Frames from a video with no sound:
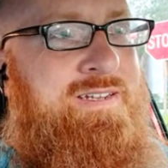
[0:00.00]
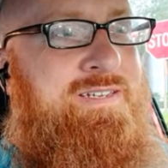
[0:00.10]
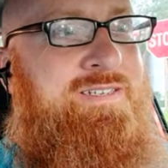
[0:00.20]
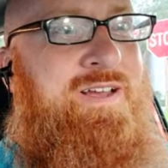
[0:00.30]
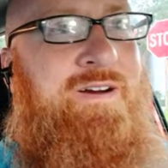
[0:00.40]

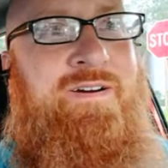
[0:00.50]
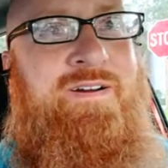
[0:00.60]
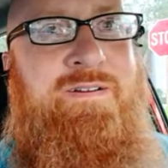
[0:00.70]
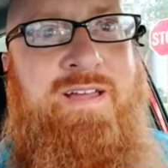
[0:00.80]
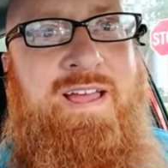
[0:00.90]
So
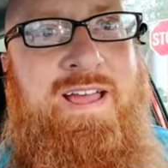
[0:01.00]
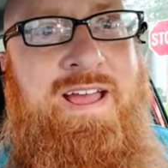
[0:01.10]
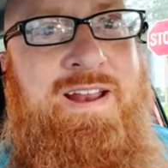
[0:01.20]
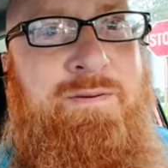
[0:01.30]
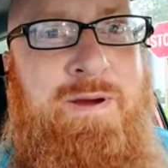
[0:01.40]

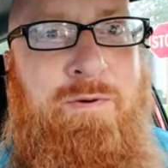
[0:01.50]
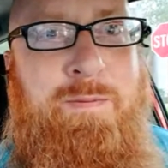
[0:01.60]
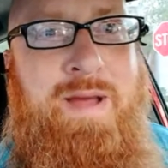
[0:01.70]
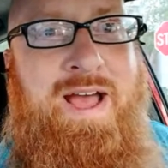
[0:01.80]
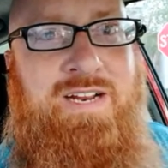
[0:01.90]
anyway,
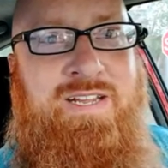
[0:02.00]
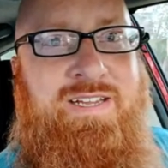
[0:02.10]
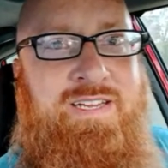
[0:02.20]
we're back.